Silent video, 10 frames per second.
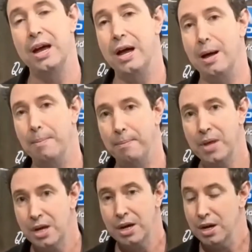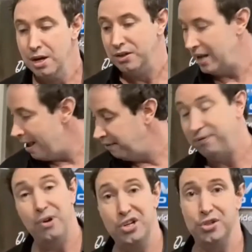to have a
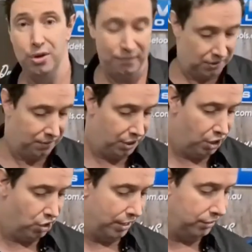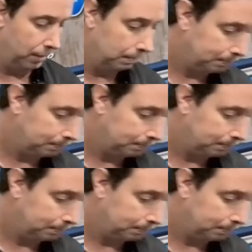fresh surface for the injector.